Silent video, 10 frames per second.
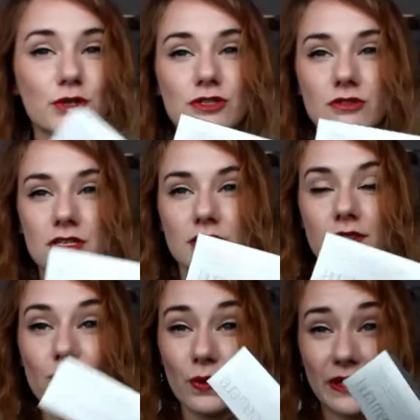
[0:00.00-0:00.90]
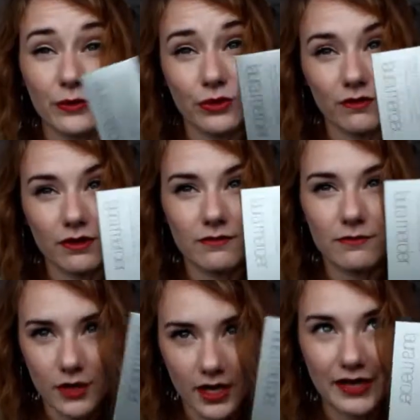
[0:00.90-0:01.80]
Moisturiser, the
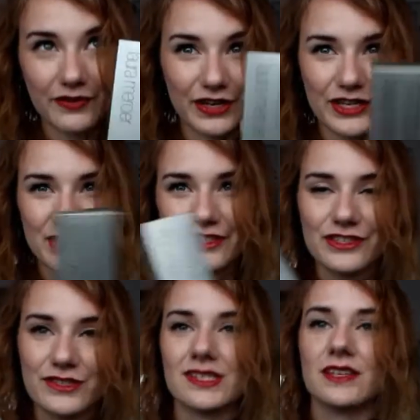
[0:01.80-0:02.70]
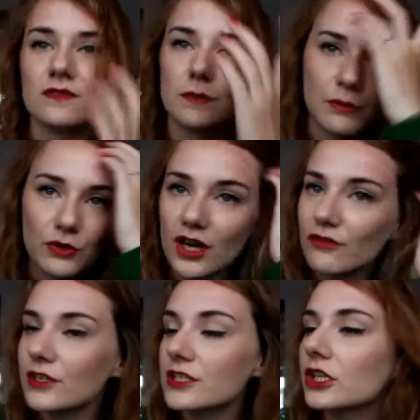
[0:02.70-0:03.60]
oil-free version, just because it gives a bit more
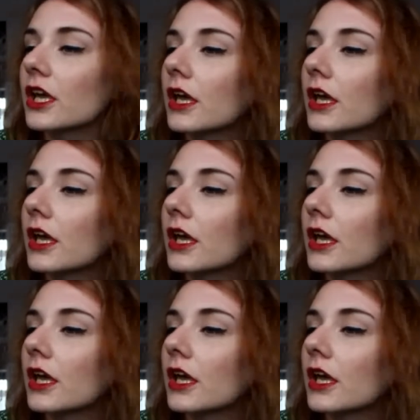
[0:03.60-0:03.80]
coverage.